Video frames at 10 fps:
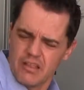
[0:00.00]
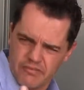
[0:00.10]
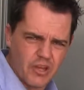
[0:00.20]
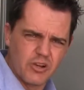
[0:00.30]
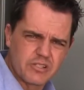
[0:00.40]

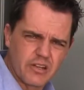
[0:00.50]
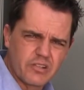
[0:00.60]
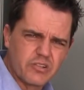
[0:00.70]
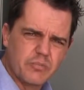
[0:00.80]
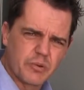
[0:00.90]
those are
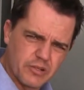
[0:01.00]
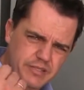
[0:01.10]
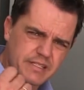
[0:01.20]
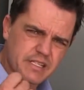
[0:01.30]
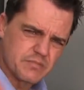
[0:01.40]
the 2
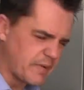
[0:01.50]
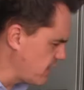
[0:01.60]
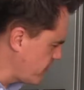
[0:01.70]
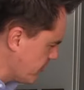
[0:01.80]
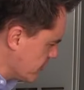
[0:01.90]
processes:
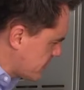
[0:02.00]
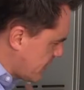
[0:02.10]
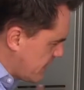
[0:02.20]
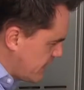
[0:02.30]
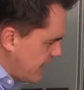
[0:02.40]
main
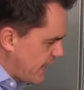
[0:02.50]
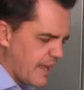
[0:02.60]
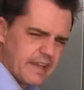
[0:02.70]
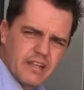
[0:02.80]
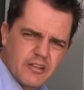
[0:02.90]
filter
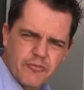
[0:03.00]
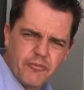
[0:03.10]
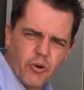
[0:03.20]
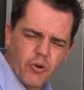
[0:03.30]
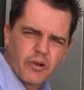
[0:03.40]
and then the
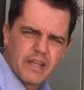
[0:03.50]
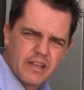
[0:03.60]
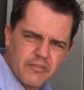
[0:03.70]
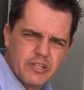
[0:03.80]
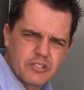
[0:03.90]
4
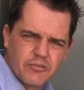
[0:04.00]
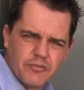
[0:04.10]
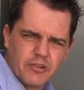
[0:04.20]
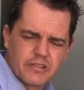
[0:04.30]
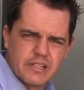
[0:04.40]
individual
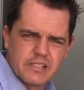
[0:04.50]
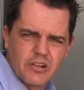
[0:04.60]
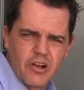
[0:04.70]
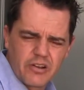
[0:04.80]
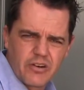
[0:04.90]
filters
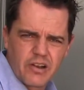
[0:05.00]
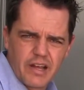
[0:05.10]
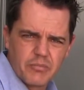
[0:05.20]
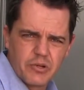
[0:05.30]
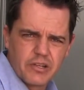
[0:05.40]
on the
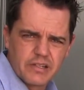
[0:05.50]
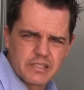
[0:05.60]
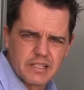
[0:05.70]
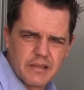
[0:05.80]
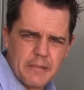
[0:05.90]
Rinnai
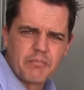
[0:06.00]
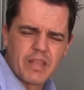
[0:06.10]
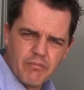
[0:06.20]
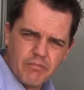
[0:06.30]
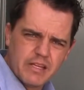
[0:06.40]
burners.
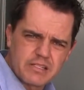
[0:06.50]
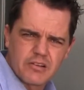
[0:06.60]
This